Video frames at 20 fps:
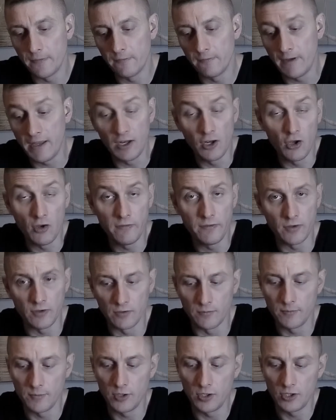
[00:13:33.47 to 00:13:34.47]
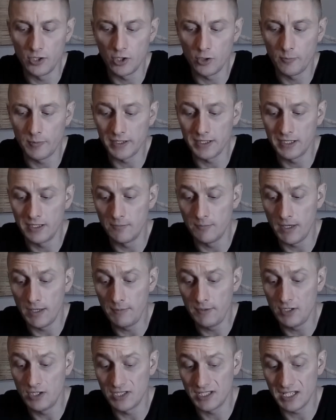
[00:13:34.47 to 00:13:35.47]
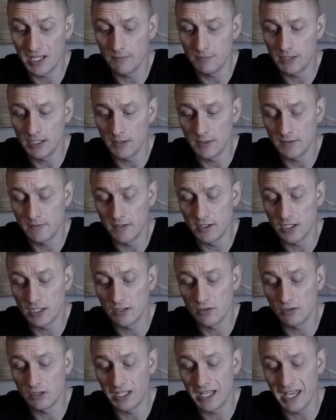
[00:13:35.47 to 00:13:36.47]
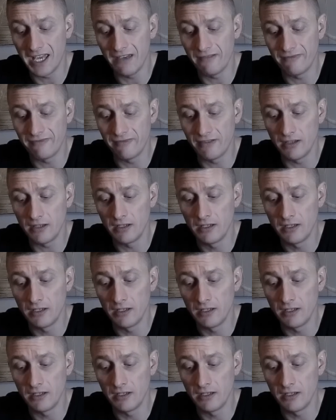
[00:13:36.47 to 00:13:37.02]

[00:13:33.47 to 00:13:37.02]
they love you, but maybe sometimes they just don't have,